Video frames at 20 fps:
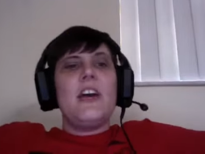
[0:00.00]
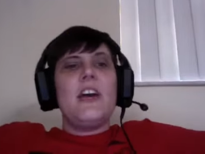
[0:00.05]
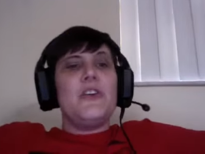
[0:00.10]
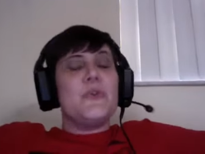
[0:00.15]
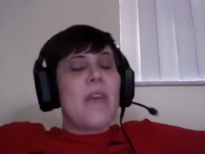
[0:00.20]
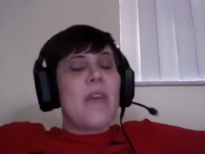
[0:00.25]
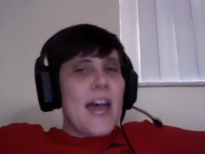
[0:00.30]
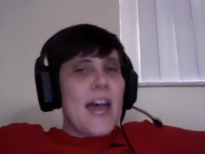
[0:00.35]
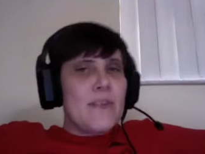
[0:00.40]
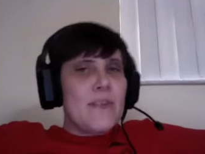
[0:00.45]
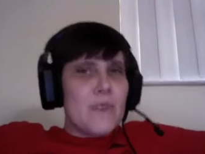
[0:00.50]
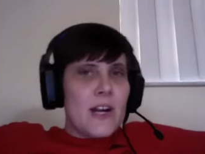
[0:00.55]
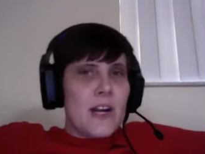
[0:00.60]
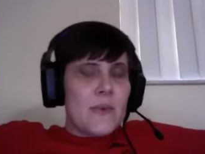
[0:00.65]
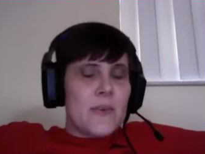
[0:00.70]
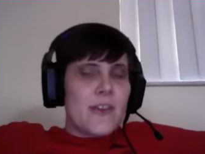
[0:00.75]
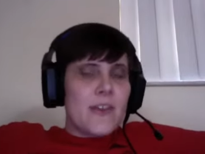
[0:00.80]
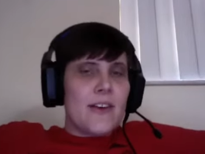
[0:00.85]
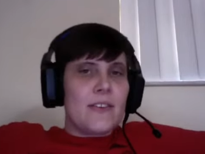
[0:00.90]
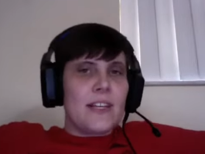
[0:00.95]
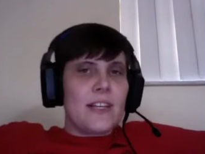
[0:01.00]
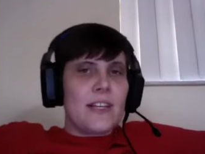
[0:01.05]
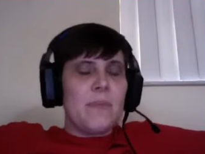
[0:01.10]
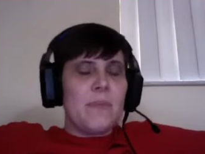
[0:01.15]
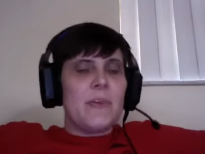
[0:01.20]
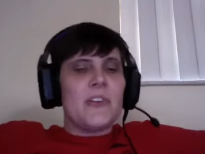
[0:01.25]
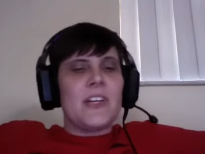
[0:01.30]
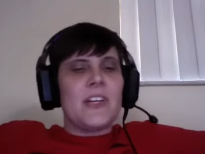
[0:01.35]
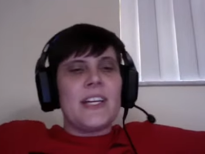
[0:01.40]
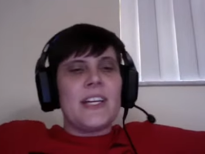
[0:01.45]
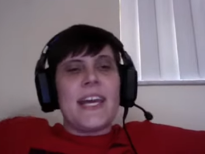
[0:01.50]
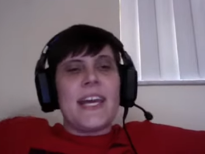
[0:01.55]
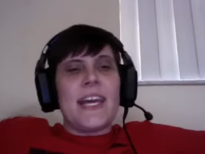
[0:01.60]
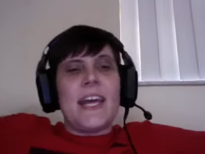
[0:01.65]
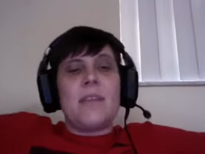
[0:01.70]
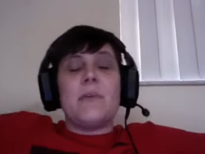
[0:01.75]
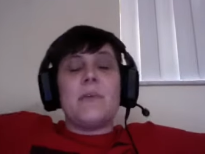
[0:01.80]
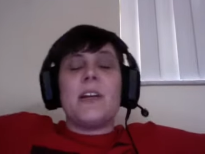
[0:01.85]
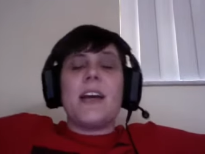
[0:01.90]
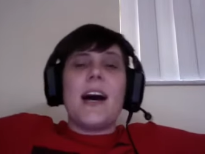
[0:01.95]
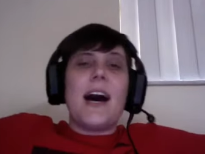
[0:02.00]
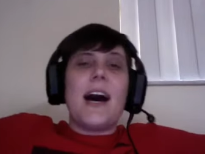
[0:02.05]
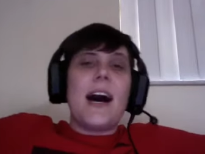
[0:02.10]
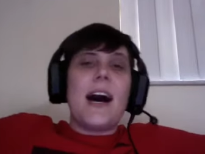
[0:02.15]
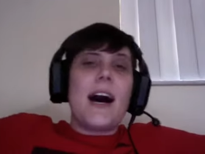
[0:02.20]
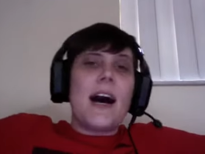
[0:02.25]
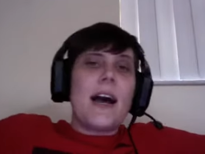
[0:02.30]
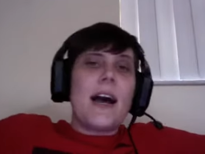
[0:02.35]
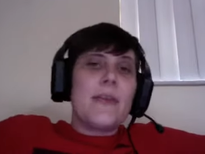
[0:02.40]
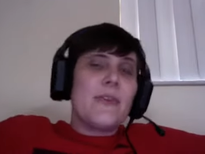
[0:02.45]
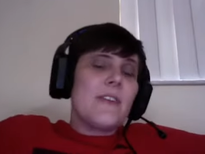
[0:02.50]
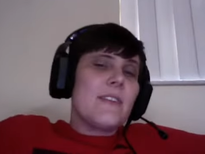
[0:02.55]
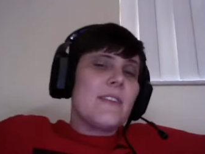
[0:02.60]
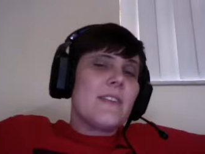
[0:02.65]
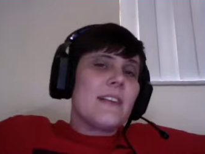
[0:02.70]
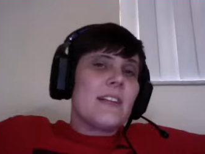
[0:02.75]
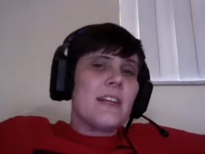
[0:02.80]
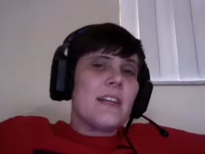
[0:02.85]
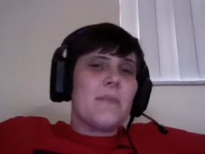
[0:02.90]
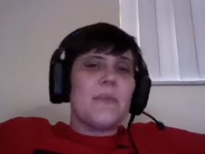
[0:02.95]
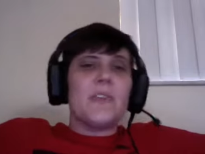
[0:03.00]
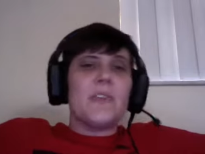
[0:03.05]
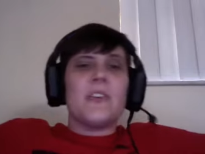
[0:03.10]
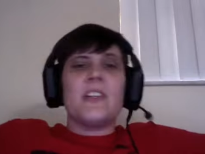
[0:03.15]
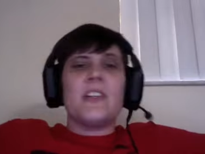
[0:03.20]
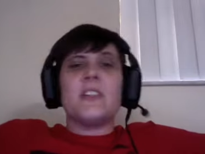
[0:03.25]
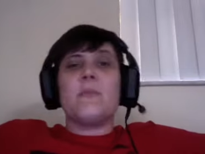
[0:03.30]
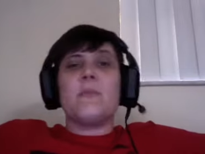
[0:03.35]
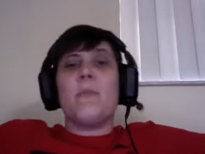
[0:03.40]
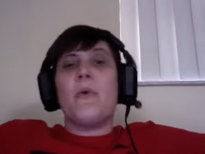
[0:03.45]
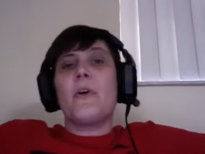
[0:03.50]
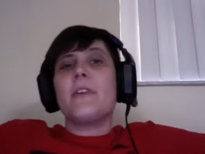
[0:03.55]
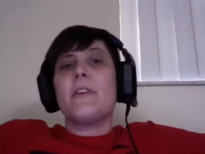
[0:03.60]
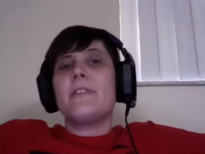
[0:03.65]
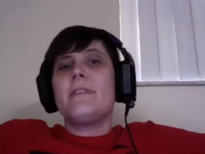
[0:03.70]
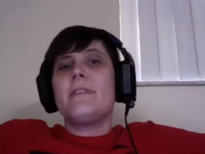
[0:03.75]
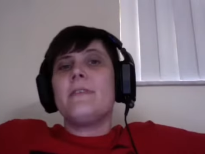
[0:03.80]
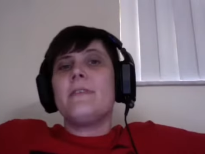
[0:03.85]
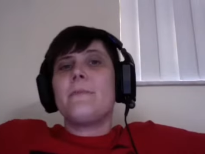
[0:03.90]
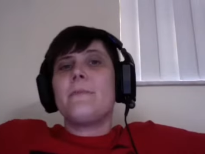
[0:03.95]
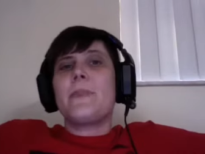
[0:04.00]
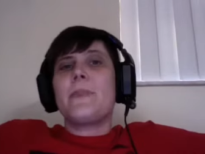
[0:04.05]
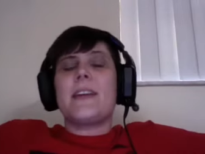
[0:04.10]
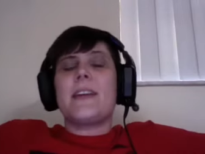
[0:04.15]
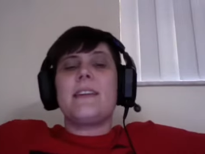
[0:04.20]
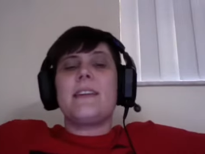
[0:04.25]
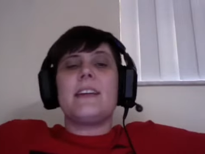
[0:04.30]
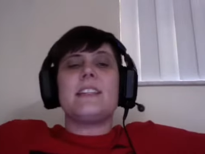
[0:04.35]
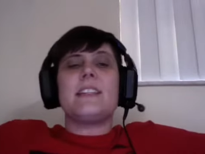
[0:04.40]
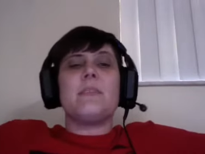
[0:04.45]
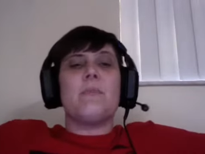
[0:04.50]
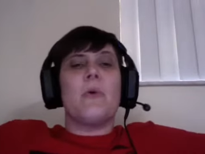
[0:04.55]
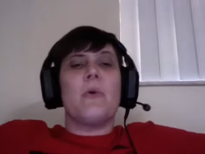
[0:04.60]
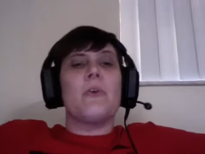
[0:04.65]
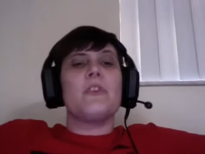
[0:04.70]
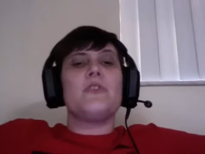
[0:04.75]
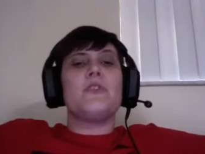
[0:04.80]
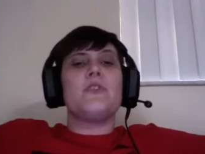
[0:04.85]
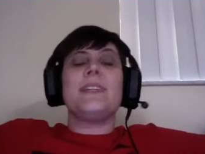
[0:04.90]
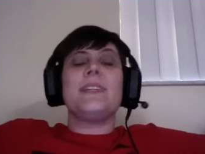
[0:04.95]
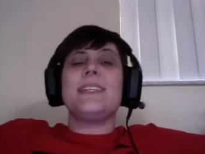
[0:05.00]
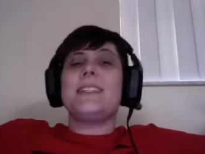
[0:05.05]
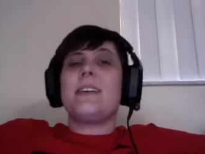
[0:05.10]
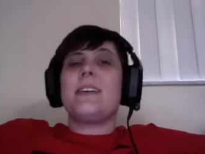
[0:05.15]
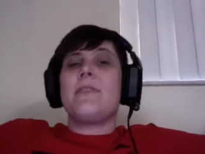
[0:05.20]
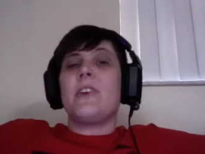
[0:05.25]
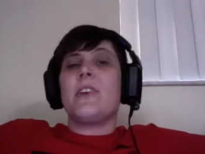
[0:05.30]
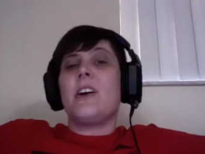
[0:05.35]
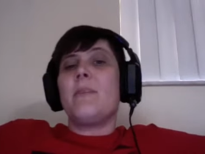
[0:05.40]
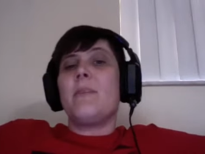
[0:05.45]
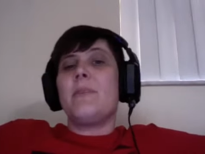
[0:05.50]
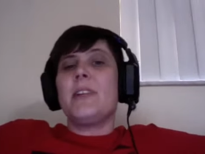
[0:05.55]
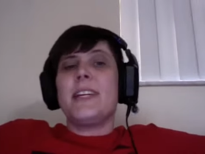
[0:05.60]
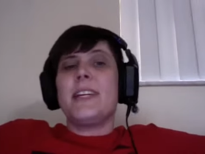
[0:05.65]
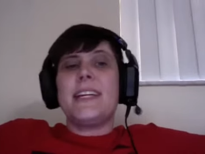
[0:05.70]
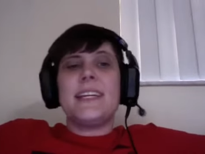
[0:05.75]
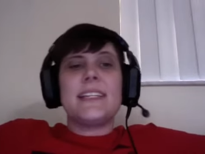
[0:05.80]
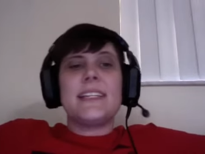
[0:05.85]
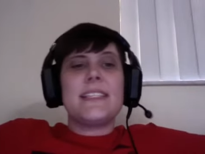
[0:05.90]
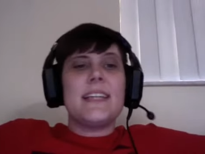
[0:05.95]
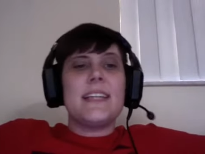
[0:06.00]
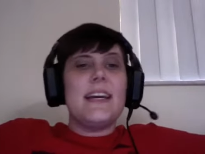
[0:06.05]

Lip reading: You can rank without link building again, but I think that link building is important. I think it's important to at least have a couple links.